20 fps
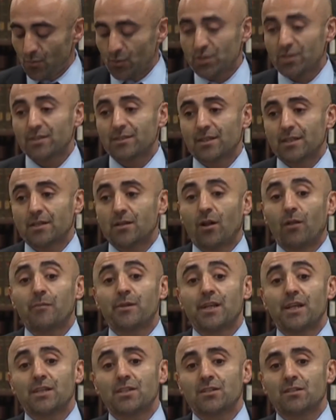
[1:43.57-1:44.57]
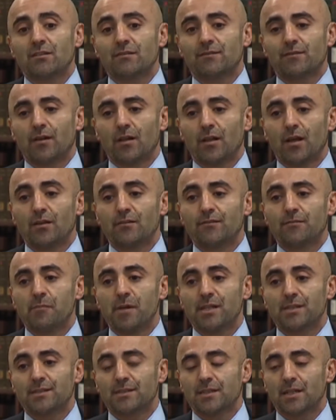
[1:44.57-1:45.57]
which is a culmination of a lot of
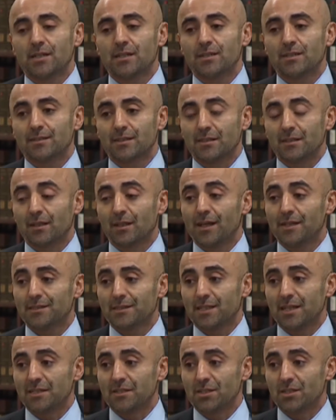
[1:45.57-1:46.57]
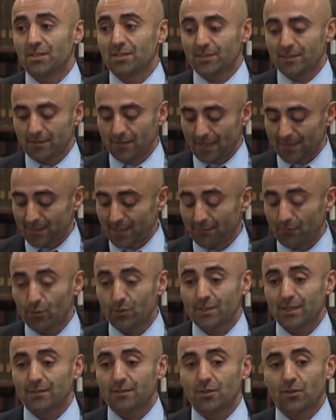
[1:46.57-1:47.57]
my studies in the last ten years as I've
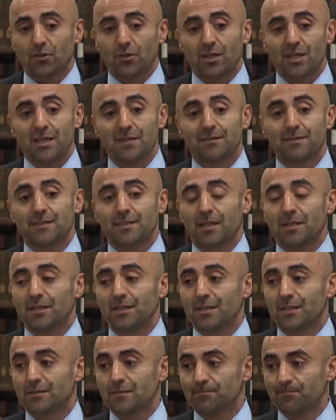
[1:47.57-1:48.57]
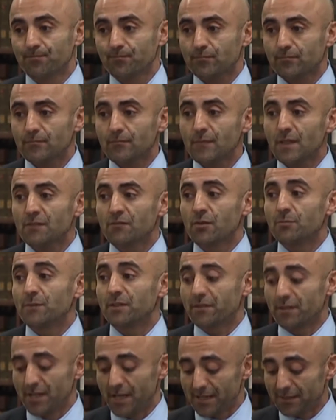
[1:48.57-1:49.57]
looked at Turkey and studied it from
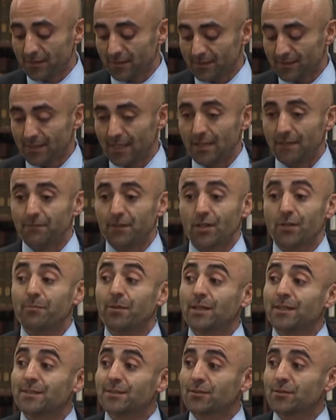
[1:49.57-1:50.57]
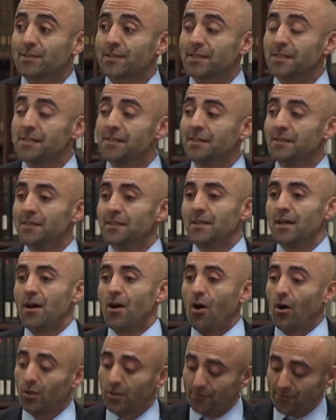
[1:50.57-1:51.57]
different angles. And I'm very pleased to see
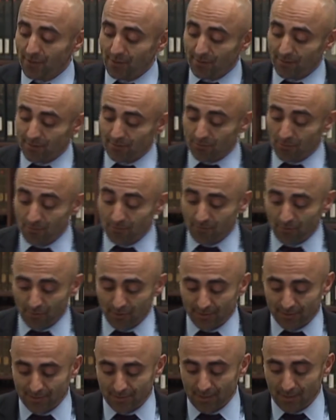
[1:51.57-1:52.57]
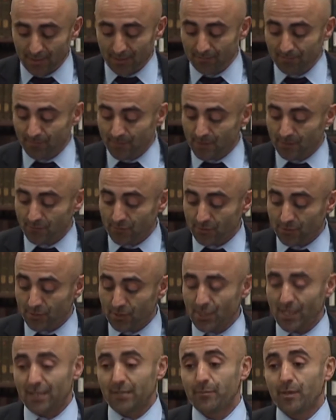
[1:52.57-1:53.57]
all of you in this room for this, uh, for this
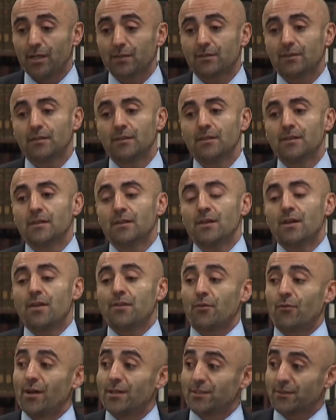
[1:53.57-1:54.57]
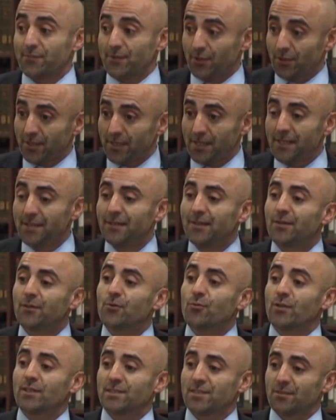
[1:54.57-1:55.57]
chat about the rise of Turkey,
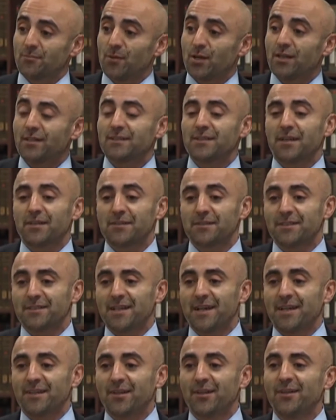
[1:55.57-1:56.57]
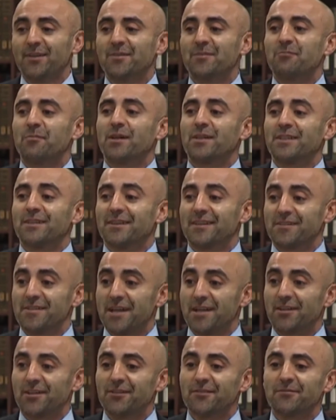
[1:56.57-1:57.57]
question mark, not in the title, but in the
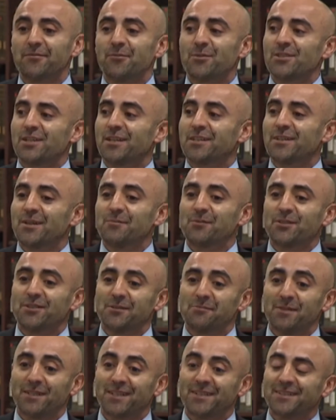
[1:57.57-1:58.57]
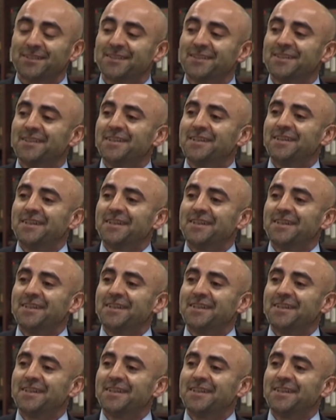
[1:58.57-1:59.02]
narrative, which I'll come to in a minute,